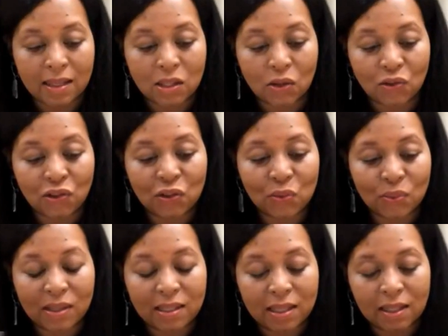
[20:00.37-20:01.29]
And so just
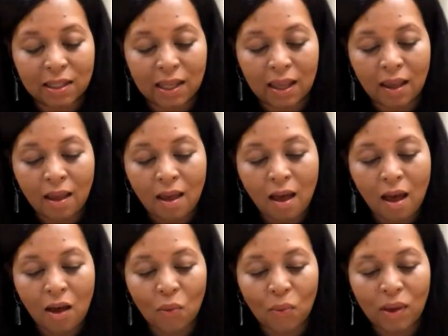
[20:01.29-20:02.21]
recently,
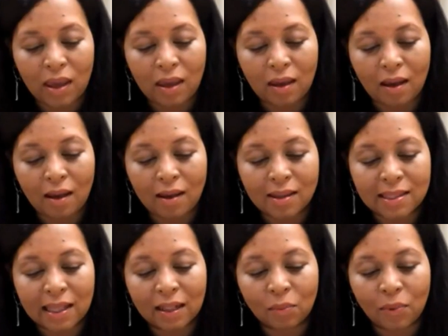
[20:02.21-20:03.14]
we
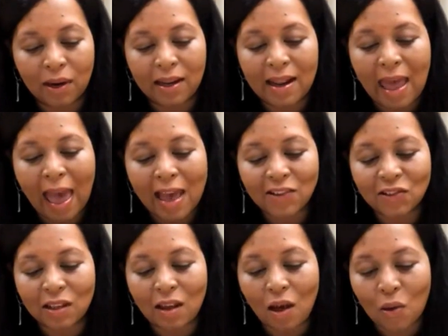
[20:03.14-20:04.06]
celebrated
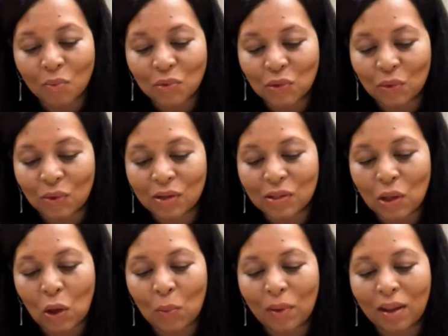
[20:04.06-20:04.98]
Ashley Home Stores
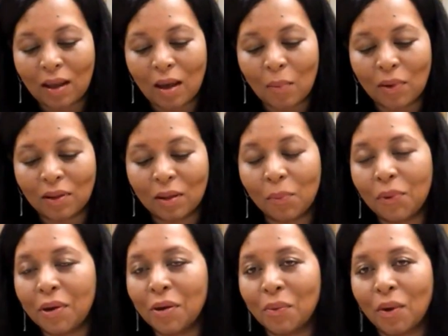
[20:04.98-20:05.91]
opening up on
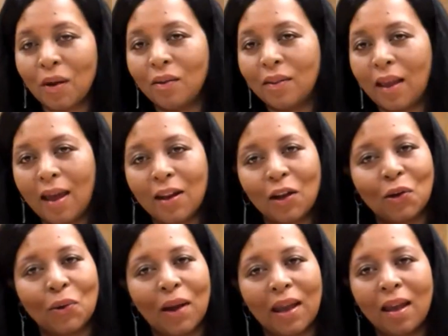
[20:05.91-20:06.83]
Lapeer Road. They had a
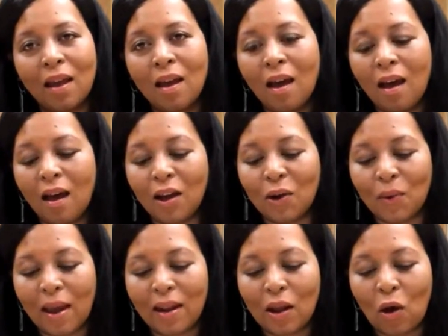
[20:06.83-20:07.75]
great
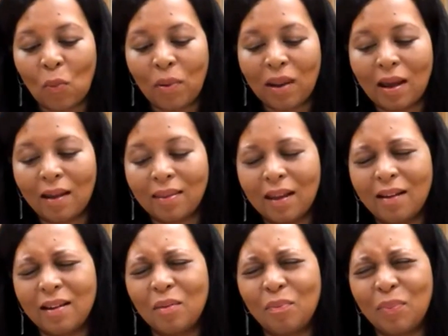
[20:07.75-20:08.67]
grand opening out there
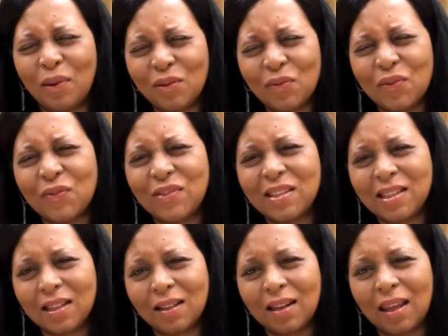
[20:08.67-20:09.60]
and a beautiful
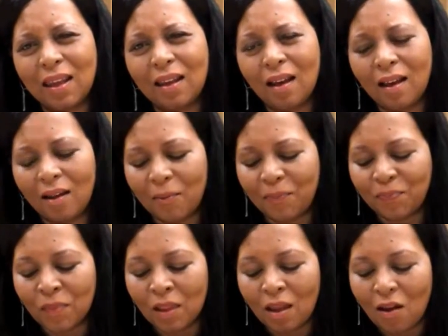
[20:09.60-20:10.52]
facility
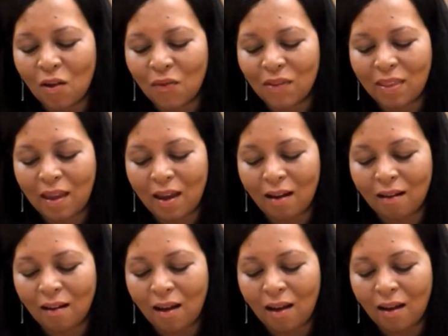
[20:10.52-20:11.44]
over
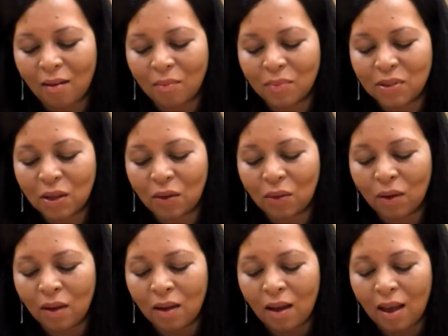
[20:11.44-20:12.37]
there. So
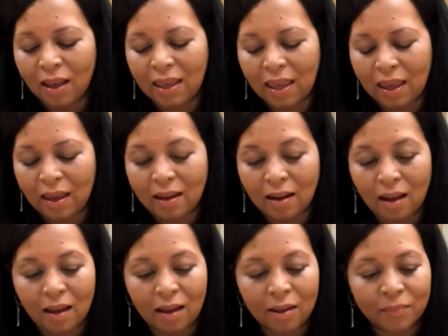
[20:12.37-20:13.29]
again,
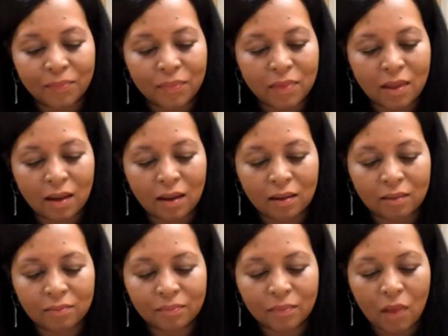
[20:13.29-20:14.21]

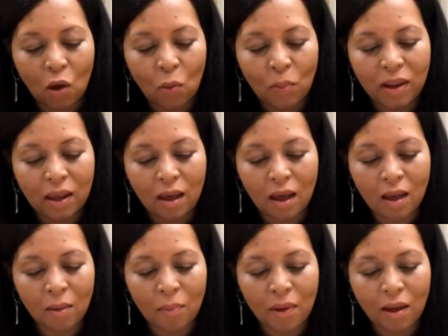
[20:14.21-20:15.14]
the opening
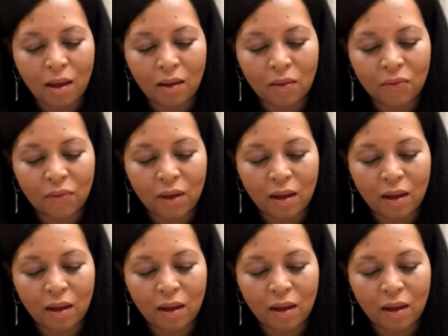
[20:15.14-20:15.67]
up of